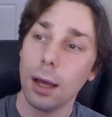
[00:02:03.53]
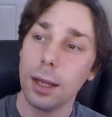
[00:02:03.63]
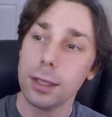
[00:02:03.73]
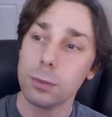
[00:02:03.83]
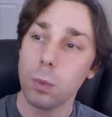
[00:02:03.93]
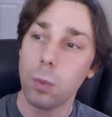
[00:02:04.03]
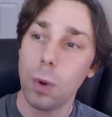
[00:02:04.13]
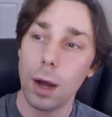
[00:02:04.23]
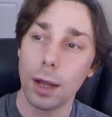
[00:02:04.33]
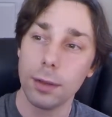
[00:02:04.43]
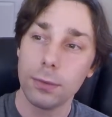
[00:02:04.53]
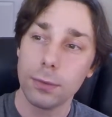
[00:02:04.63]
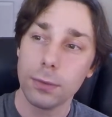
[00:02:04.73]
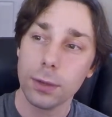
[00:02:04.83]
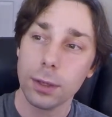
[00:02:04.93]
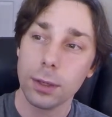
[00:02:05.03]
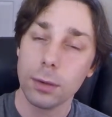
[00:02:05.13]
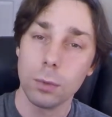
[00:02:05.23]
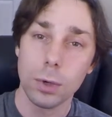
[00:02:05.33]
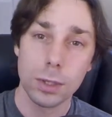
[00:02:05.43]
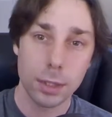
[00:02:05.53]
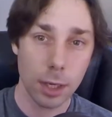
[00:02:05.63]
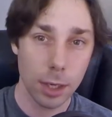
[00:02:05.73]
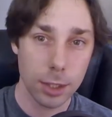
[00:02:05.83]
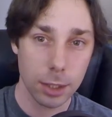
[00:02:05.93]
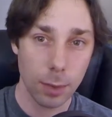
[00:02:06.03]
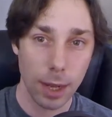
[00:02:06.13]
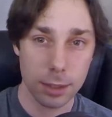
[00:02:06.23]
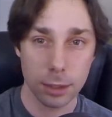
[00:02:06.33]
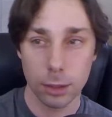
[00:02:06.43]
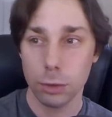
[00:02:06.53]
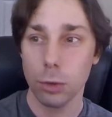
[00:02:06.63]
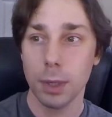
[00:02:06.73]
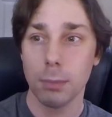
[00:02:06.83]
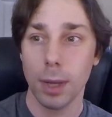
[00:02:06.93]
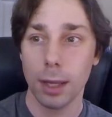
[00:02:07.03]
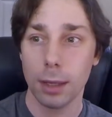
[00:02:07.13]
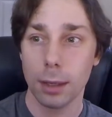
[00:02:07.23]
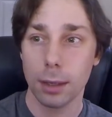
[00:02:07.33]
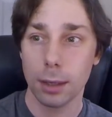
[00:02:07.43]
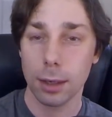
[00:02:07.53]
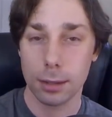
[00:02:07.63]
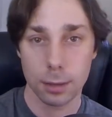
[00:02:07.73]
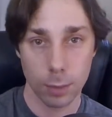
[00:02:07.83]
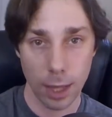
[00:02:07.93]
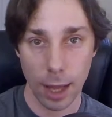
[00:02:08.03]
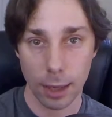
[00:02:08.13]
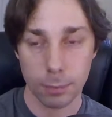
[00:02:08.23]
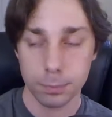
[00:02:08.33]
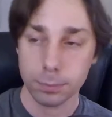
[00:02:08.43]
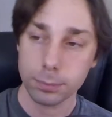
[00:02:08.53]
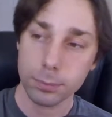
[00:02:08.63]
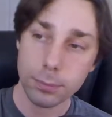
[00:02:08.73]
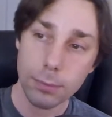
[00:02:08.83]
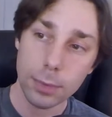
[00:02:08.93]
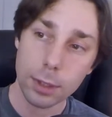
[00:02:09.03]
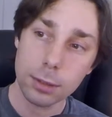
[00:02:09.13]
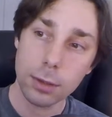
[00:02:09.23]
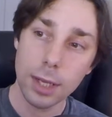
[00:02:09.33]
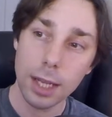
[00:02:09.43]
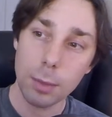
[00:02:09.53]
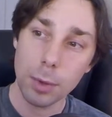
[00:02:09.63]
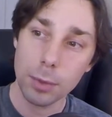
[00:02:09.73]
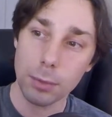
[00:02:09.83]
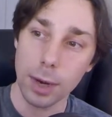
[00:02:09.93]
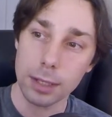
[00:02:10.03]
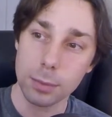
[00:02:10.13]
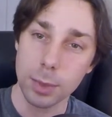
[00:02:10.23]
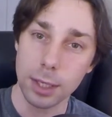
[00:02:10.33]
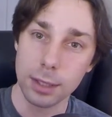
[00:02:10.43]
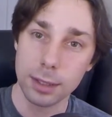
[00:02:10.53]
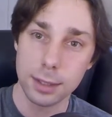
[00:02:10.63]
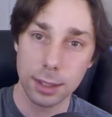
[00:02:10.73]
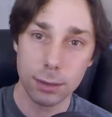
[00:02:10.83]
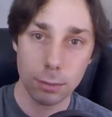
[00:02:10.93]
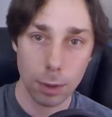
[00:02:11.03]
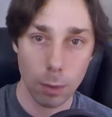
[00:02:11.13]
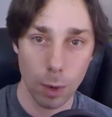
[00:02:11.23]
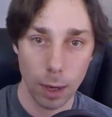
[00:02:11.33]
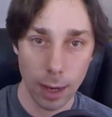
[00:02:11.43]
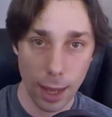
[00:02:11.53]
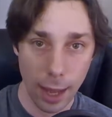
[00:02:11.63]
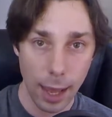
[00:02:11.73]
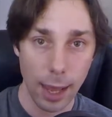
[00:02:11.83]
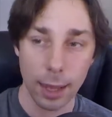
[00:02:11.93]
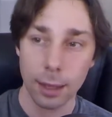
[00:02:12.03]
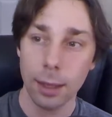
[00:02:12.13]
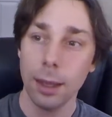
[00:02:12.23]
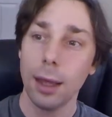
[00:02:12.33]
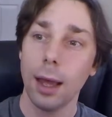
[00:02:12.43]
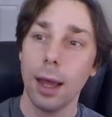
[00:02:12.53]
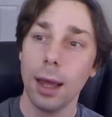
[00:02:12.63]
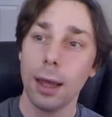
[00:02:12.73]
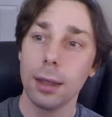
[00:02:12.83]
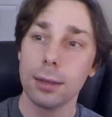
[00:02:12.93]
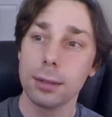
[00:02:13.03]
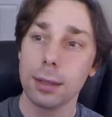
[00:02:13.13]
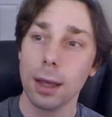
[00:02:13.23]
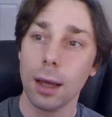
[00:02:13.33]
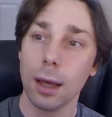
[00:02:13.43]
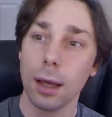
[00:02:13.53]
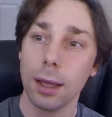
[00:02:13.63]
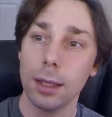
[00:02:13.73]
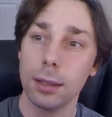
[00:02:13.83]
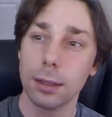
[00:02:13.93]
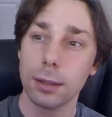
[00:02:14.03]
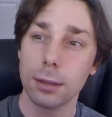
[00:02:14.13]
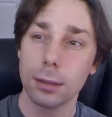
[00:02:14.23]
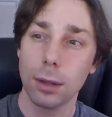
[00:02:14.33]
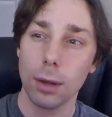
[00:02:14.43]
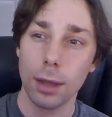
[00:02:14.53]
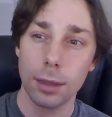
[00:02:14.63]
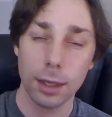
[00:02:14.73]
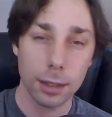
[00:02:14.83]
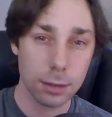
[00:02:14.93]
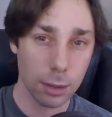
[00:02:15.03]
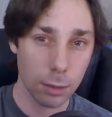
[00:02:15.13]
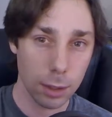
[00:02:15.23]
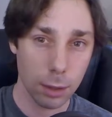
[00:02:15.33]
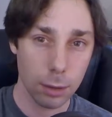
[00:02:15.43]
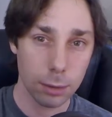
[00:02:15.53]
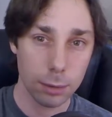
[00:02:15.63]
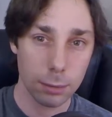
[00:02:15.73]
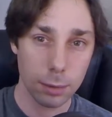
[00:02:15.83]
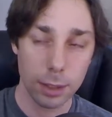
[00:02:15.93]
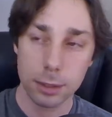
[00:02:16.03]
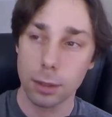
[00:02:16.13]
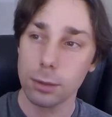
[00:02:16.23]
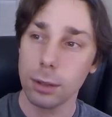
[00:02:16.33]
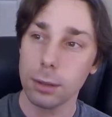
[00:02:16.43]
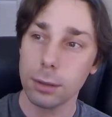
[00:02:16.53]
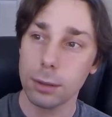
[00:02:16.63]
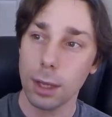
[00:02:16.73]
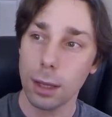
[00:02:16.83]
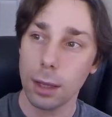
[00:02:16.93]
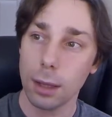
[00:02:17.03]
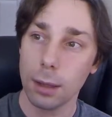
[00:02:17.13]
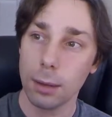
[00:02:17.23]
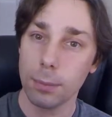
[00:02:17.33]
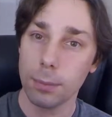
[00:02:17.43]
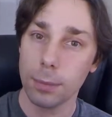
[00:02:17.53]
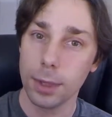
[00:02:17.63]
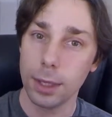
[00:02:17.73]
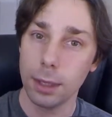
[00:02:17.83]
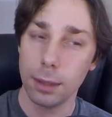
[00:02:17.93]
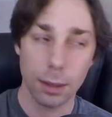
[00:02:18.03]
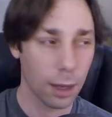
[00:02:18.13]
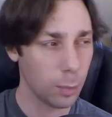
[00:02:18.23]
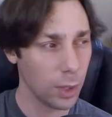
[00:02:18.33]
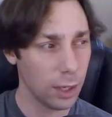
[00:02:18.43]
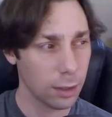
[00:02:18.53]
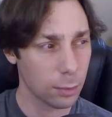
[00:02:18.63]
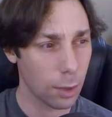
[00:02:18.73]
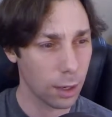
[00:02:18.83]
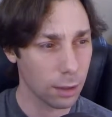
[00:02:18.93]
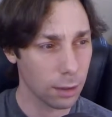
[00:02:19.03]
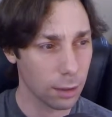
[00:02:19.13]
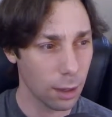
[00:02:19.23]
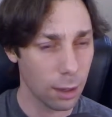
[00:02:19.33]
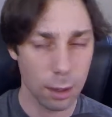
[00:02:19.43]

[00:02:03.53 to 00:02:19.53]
his wife was allergic to eggs, and you normally make custard with egg. So he came up with a recipe that didn't require egg, and I think he sold it on. He sold on the IP, the rights,